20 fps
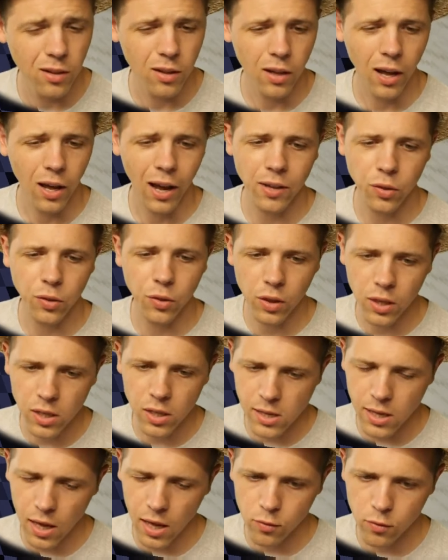I think
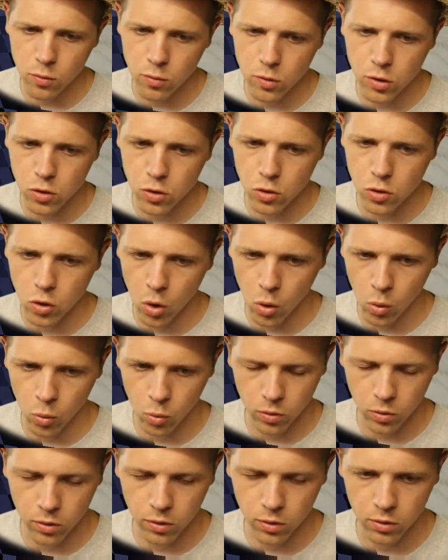it gave you
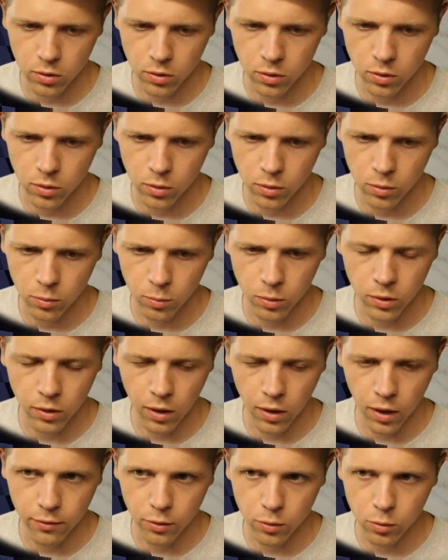stone when
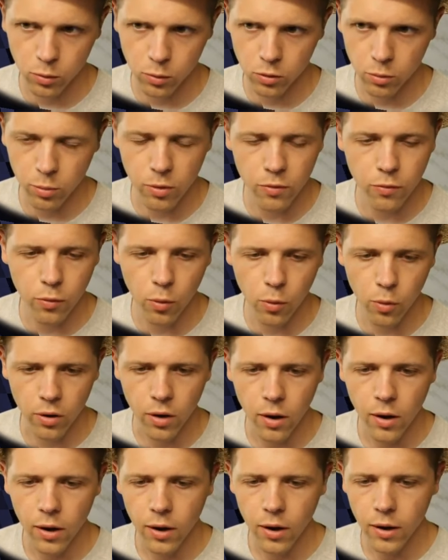lava cooled before.
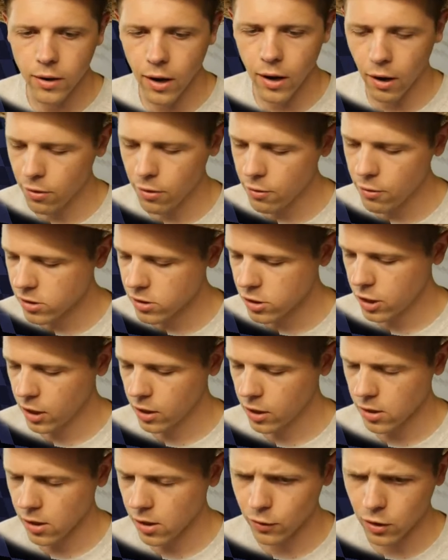Now there's a
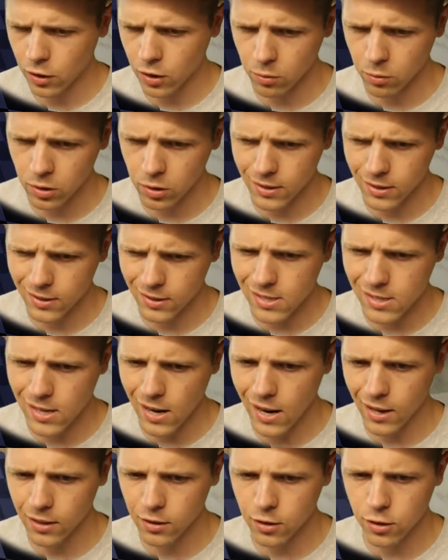chance. I forget what the
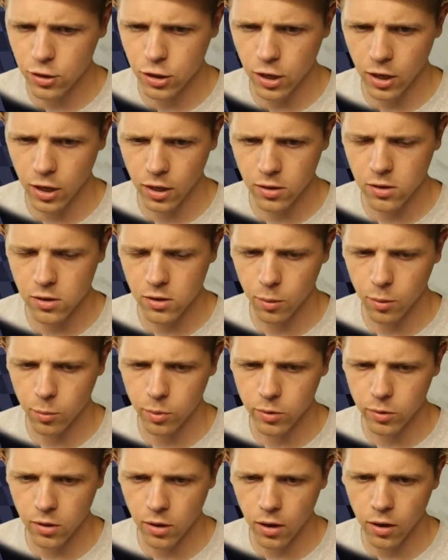exact chance
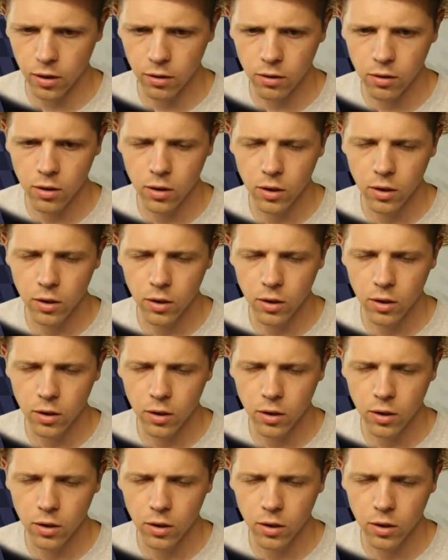numbers are.